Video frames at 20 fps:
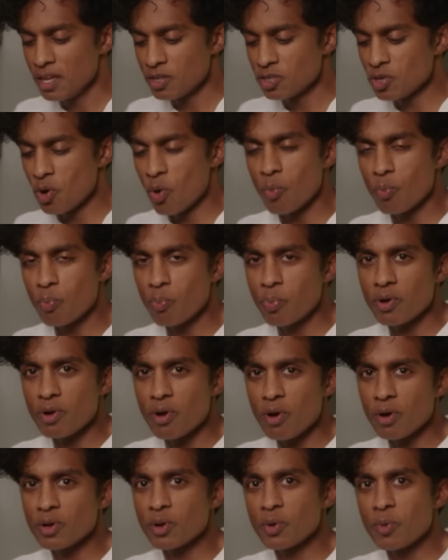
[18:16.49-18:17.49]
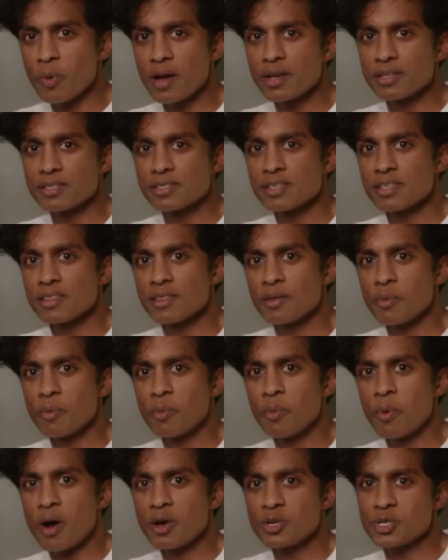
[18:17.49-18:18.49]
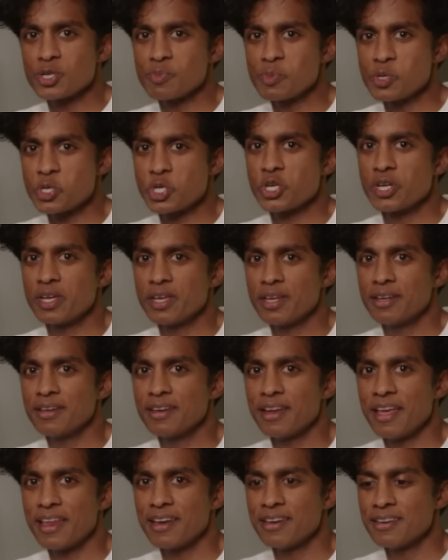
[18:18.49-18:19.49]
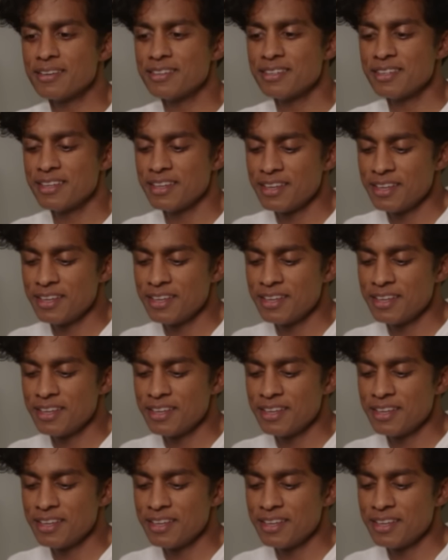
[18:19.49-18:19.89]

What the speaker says: Don't put all your whites in the washing machine and